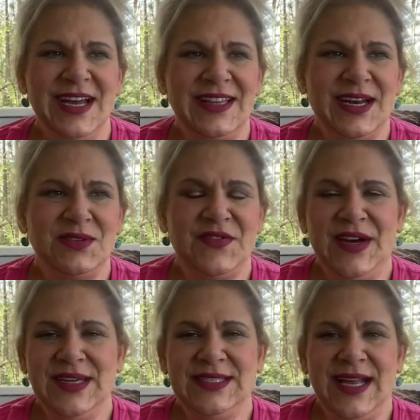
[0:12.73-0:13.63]
that I was
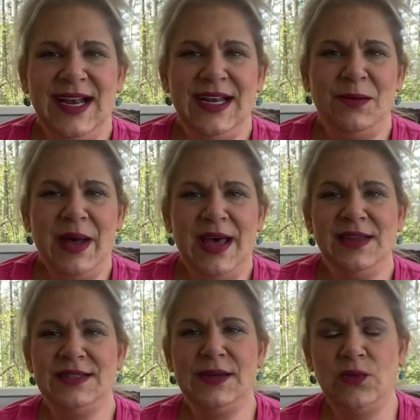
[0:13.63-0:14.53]
very excited about,
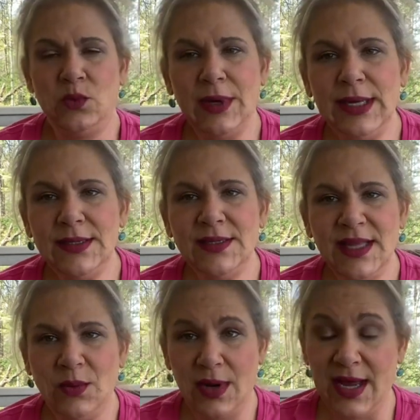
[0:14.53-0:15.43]
except for one that
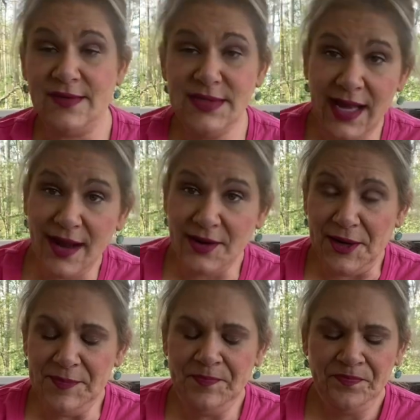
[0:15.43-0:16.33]
they were out of stock
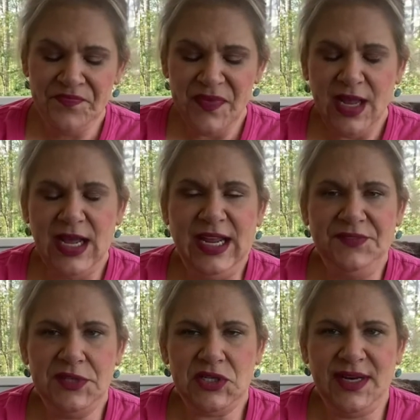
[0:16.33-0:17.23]
on. I
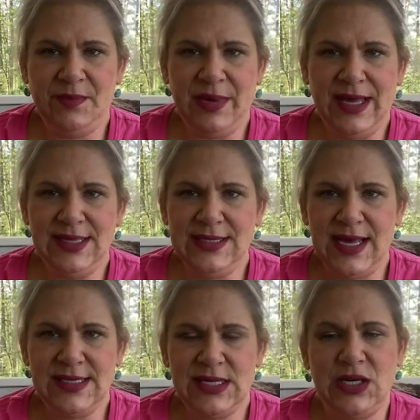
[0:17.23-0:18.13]
even tried to buy the
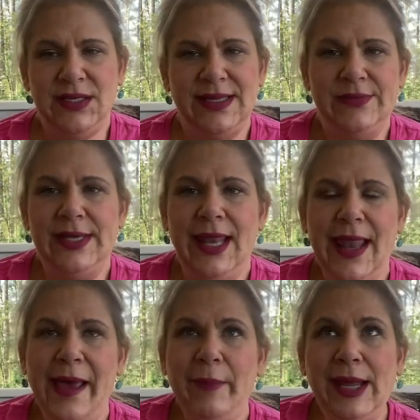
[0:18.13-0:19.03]
tester and they wouldn't
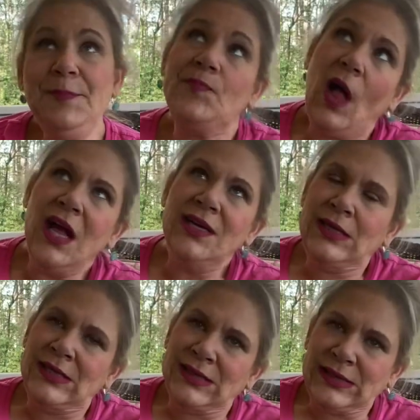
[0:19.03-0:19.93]
let me.
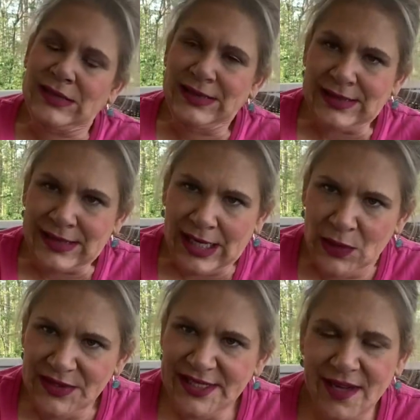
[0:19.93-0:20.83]
I
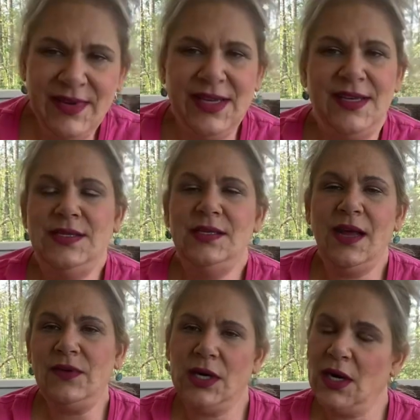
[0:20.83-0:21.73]
always taught my kids it
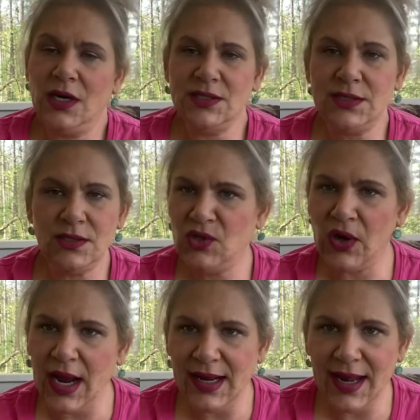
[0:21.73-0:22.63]
never hurts to
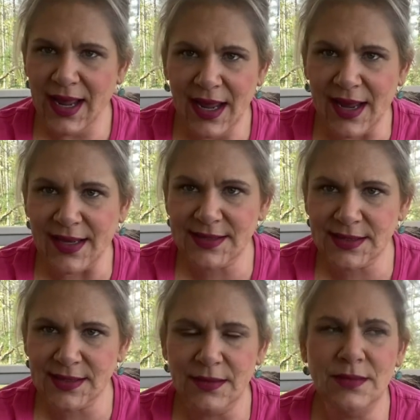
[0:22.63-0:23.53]
try to ask.